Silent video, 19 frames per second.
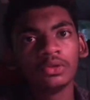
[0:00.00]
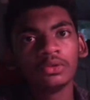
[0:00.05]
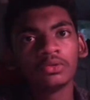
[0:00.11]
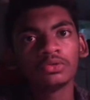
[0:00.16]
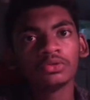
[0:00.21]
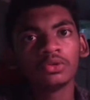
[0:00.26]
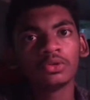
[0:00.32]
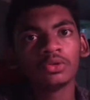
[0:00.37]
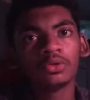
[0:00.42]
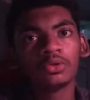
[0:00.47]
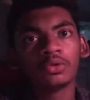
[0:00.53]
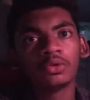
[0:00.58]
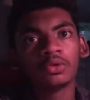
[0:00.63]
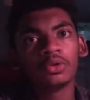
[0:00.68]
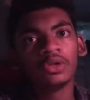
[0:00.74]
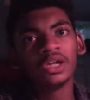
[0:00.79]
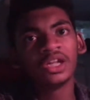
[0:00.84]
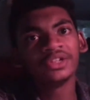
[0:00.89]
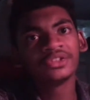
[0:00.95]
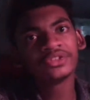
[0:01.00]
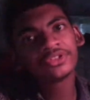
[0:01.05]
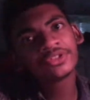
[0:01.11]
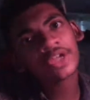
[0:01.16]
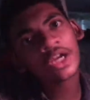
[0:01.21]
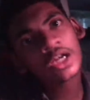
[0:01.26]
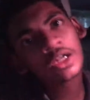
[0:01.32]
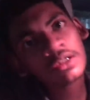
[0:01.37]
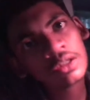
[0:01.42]
So let's
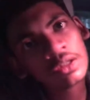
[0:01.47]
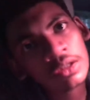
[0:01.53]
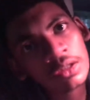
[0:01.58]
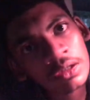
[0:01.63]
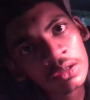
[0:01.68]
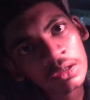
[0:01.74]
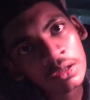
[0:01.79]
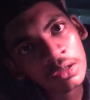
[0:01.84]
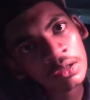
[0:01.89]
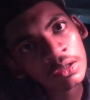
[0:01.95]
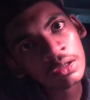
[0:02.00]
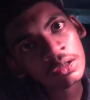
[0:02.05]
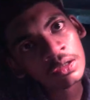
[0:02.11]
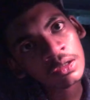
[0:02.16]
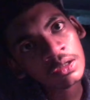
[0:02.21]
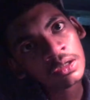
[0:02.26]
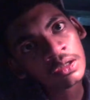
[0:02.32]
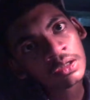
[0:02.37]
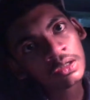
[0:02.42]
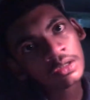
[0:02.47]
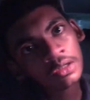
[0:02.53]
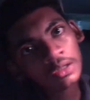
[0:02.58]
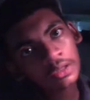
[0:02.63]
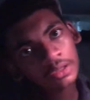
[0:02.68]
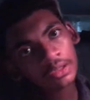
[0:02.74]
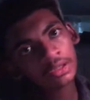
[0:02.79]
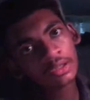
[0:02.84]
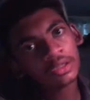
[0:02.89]
start
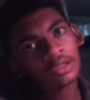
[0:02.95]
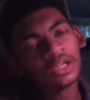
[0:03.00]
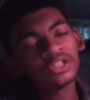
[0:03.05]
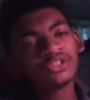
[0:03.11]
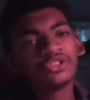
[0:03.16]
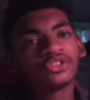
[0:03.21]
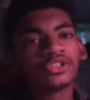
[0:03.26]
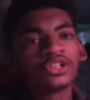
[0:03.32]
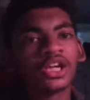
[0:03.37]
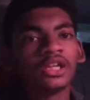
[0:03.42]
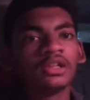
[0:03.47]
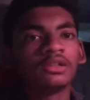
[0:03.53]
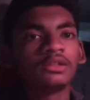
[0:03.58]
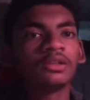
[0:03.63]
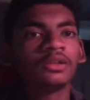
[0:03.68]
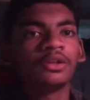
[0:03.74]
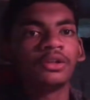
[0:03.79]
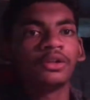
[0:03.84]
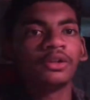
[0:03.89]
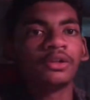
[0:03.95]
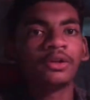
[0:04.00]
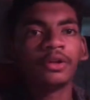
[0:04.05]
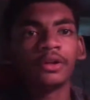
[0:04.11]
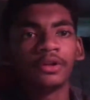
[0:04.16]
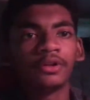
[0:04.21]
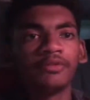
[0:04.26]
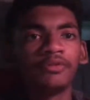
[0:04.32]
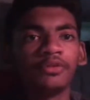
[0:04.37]
the
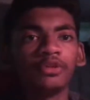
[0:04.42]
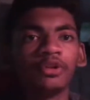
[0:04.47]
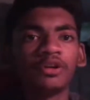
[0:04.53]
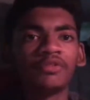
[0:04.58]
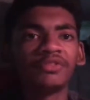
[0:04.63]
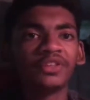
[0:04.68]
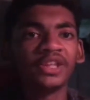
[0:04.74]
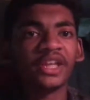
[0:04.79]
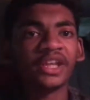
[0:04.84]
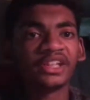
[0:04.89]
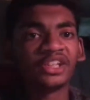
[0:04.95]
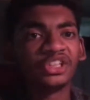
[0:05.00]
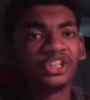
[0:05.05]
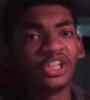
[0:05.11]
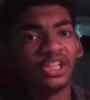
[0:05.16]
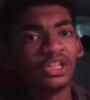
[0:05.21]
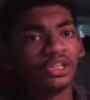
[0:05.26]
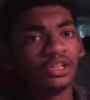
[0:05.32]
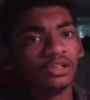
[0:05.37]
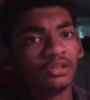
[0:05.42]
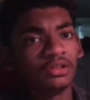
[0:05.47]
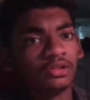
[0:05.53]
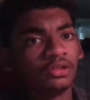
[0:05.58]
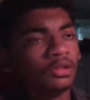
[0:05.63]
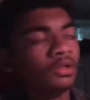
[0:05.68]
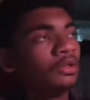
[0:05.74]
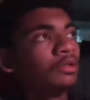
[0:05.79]
review of the exteriors.